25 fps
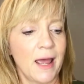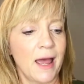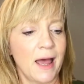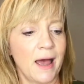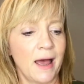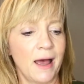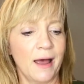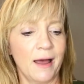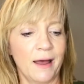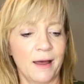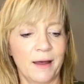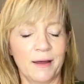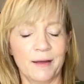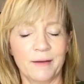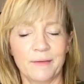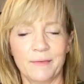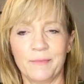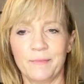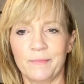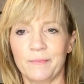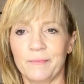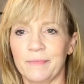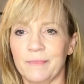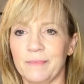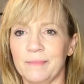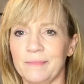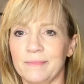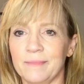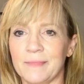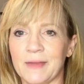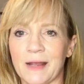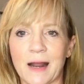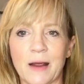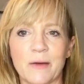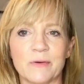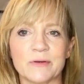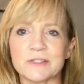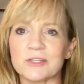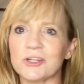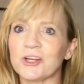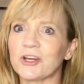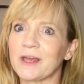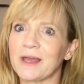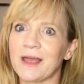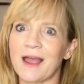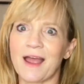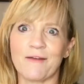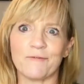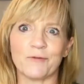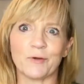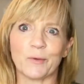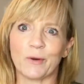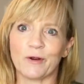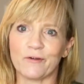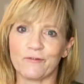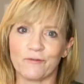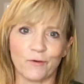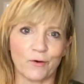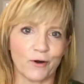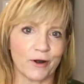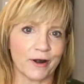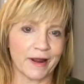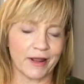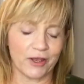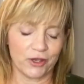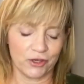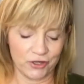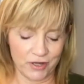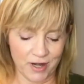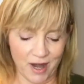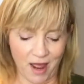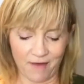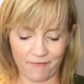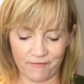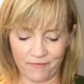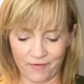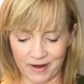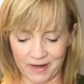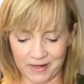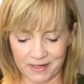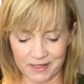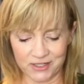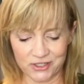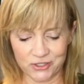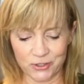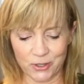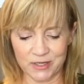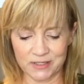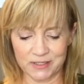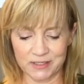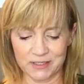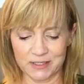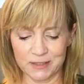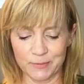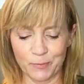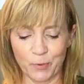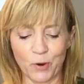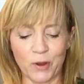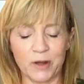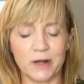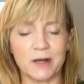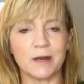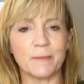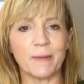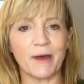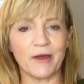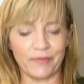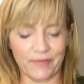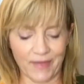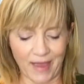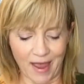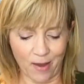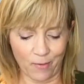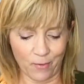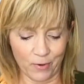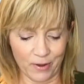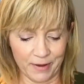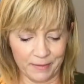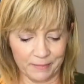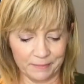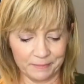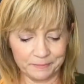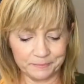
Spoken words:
that I was looking everywhere for and I could not find it. So I was disappointed about that one.